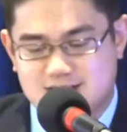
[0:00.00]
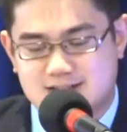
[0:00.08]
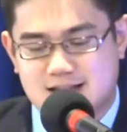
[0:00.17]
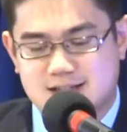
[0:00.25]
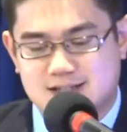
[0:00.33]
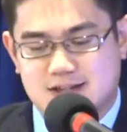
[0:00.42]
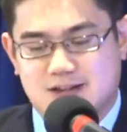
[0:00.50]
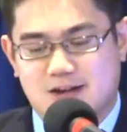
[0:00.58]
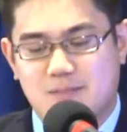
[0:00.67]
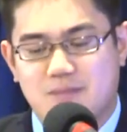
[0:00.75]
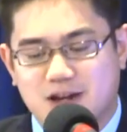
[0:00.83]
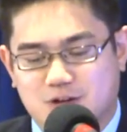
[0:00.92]
is. That's
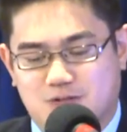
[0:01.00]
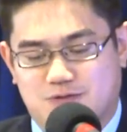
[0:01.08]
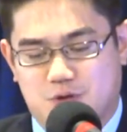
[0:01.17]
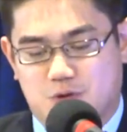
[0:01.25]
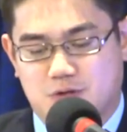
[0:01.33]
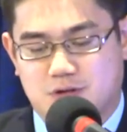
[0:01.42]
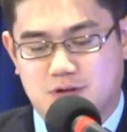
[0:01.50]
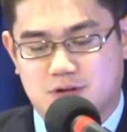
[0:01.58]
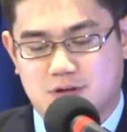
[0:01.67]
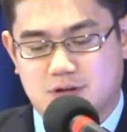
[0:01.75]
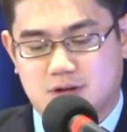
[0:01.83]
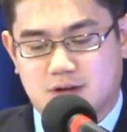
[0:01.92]
a microphone.
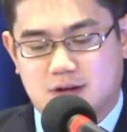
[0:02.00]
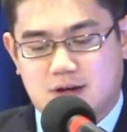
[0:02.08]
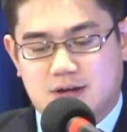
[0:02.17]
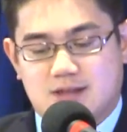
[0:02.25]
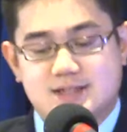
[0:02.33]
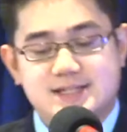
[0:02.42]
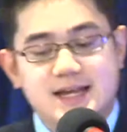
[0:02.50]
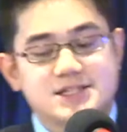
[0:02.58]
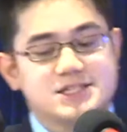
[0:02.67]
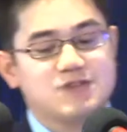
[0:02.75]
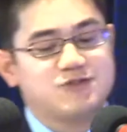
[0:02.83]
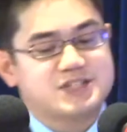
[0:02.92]
The
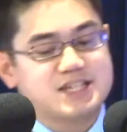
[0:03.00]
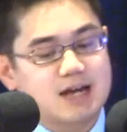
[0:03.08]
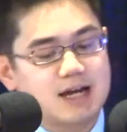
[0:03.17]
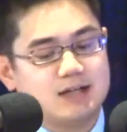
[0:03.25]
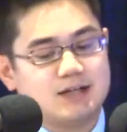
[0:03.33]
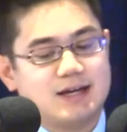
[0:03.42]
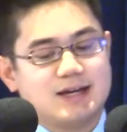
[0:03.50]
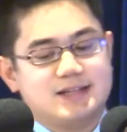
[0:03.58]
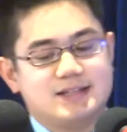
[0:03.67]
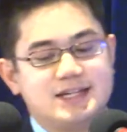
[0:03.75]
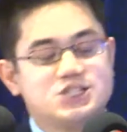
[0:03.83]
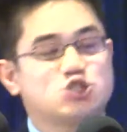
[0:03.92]
sense of sight
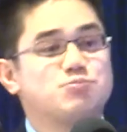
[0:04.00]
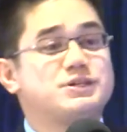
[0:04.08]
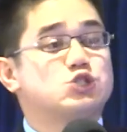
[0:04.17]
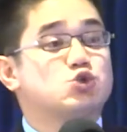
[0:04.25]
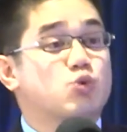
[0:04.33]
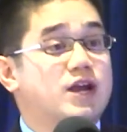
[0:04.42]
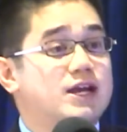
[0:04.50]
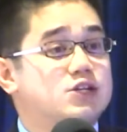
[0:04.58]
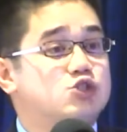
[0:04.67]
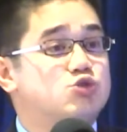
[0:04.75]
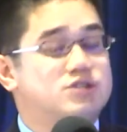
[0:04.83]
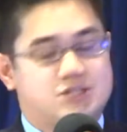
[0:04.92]
needs to be
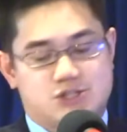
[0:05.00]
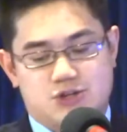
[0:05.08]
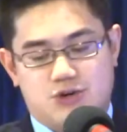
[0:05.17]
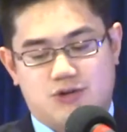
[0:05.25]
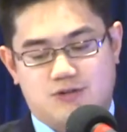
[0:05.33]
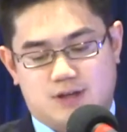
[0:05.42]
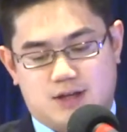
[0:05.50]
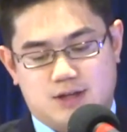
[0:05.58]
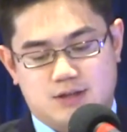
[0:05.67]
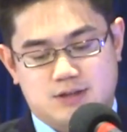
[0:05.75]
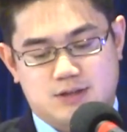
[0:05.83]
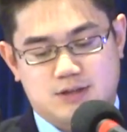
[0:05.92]
trained to discern
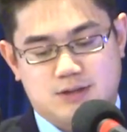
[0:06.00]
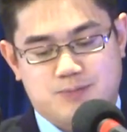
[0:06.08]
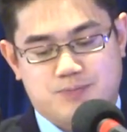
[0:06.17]
things.